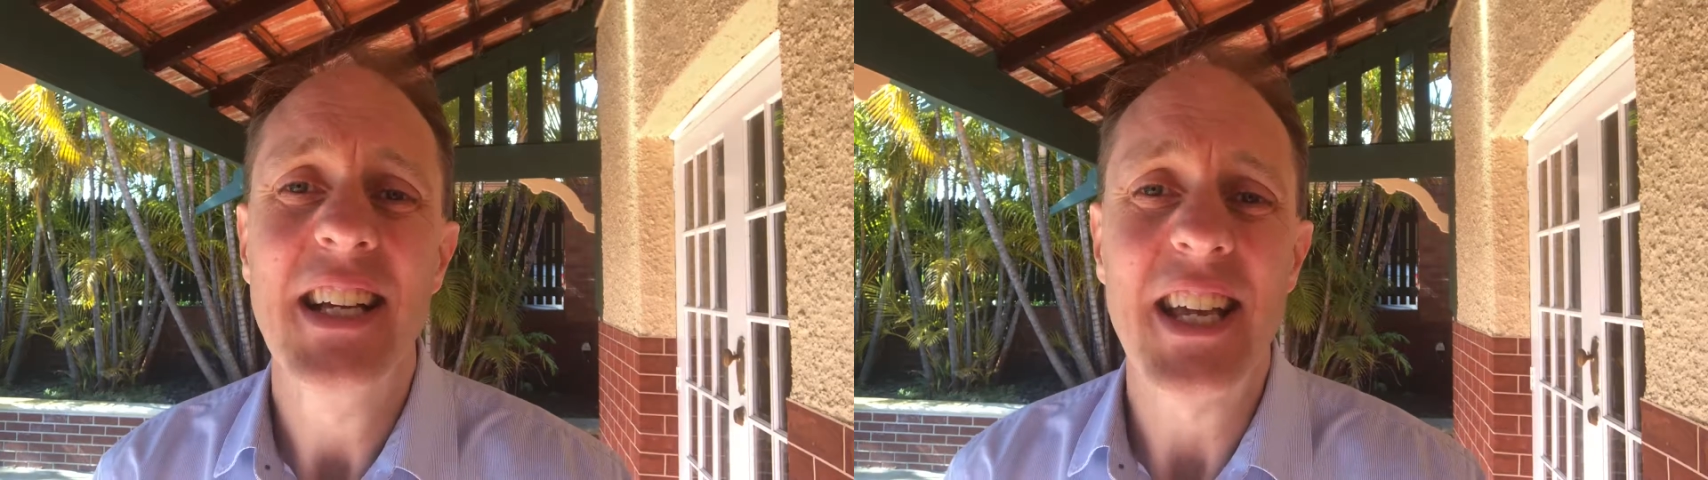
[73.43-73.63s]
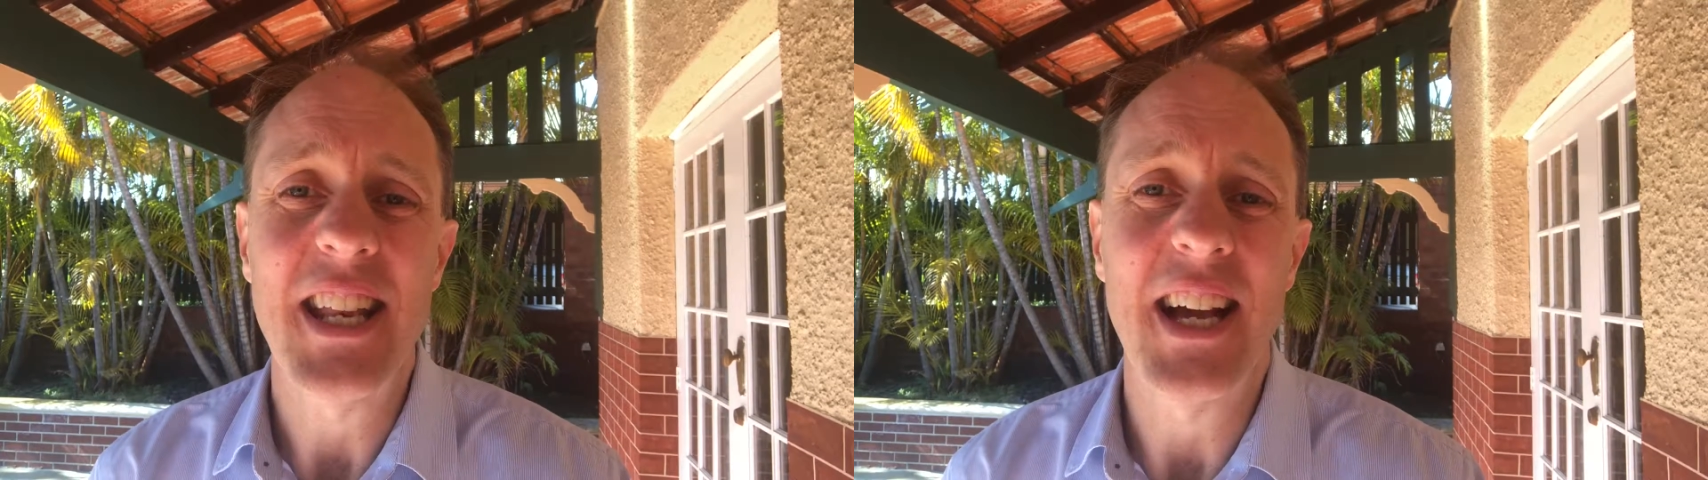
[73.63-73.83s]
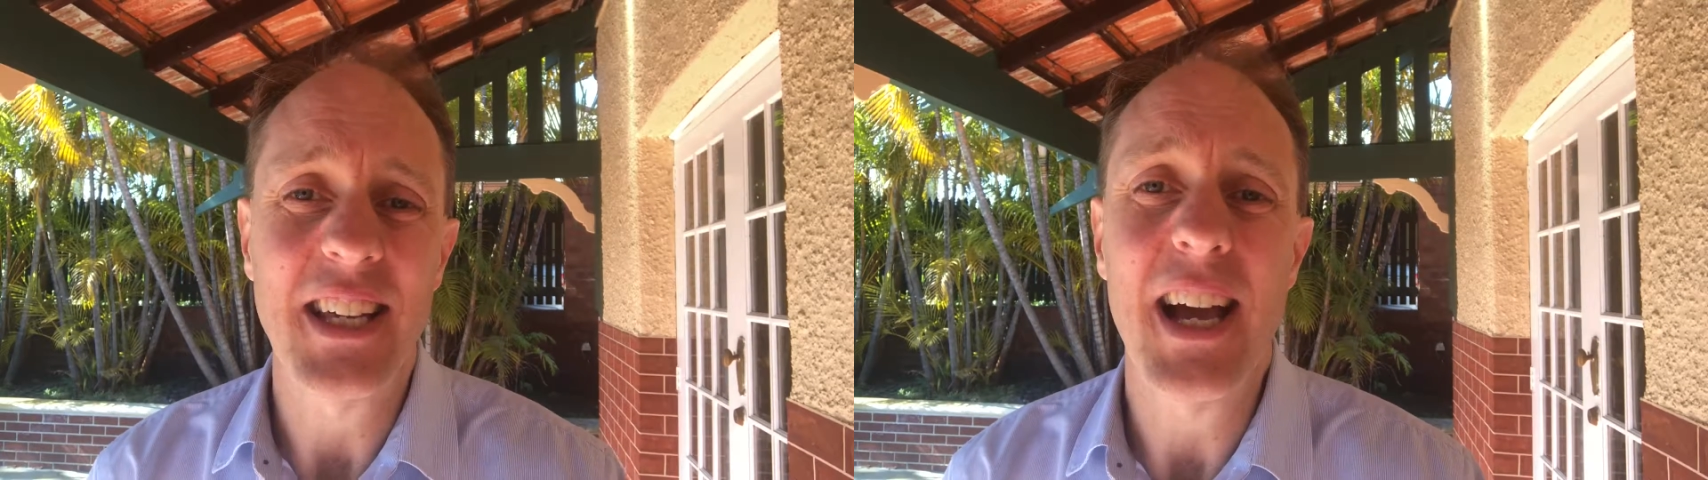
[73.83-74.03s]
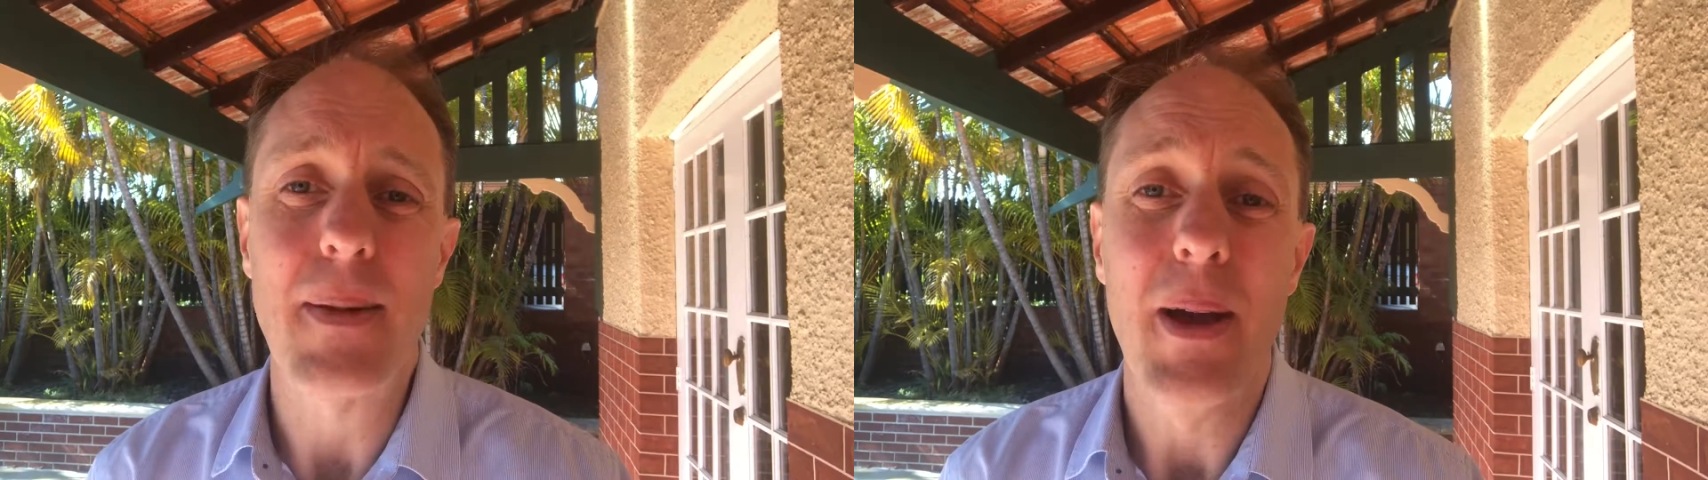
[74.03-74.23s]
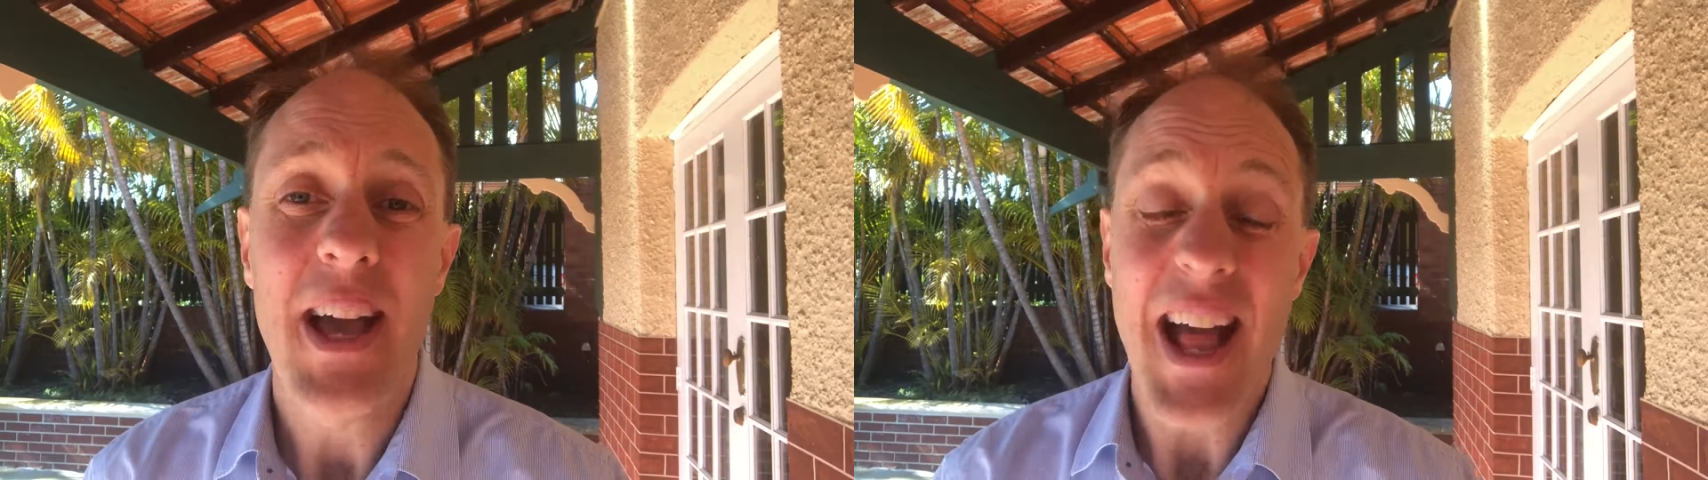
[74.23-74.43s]
in our
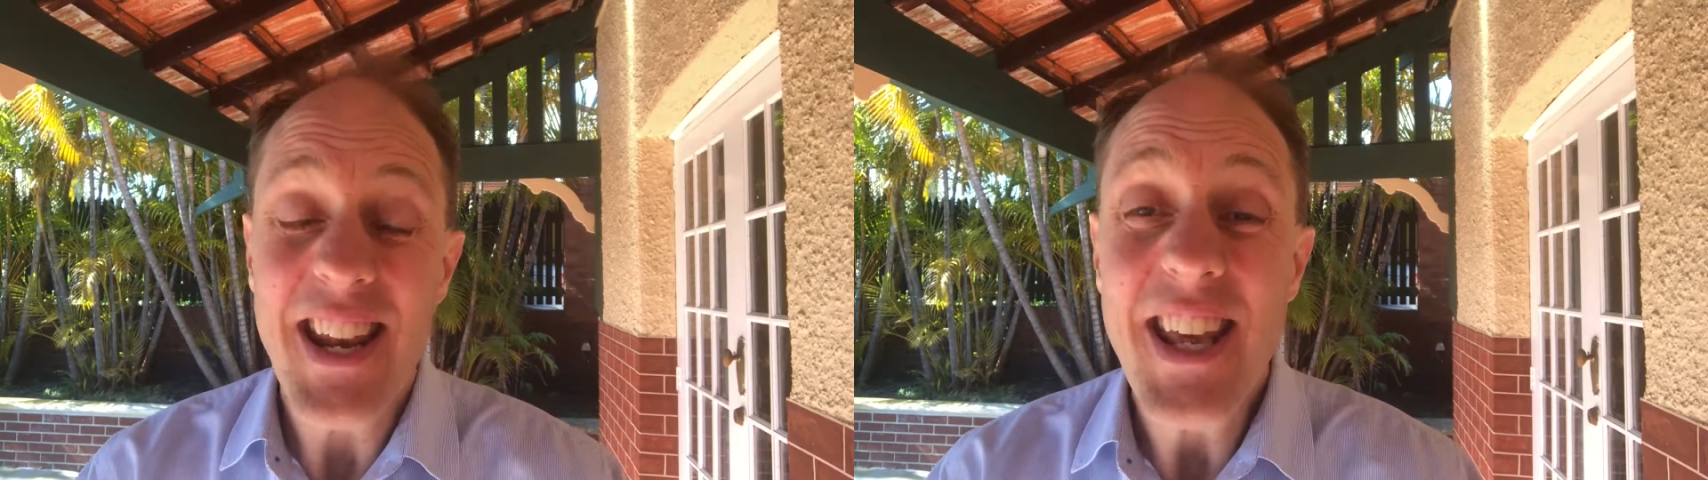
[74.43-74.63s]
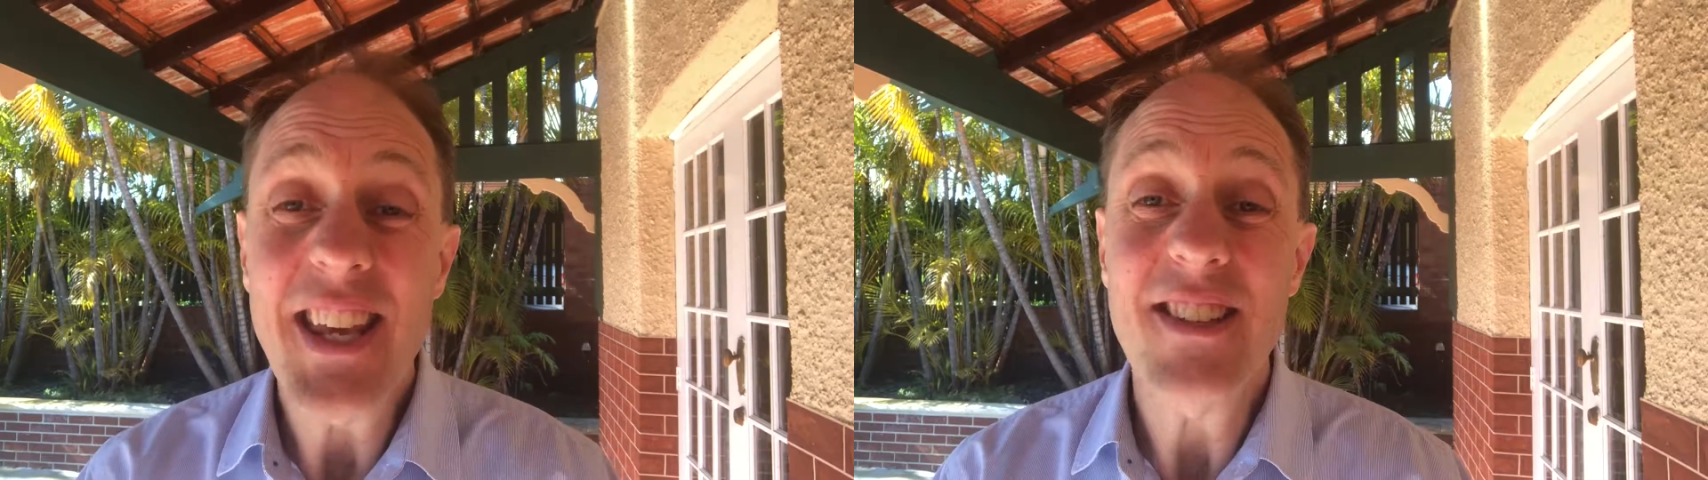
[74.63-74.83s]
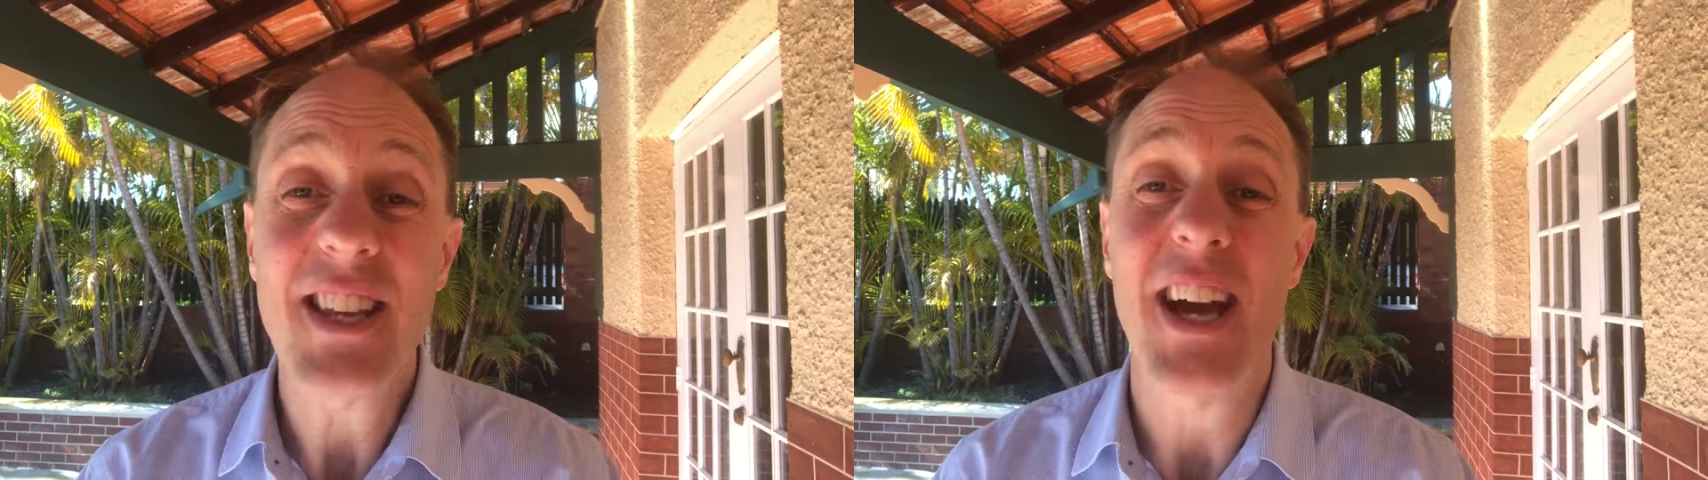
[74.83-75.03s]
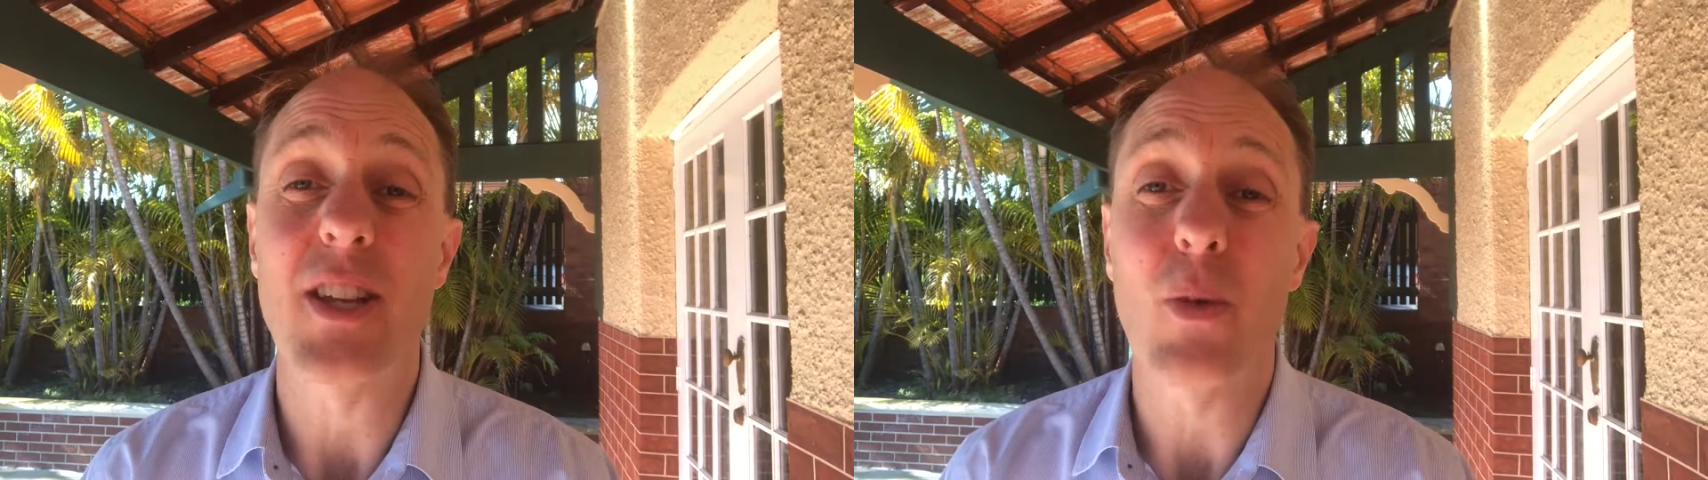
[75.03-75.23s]
game? And in his case,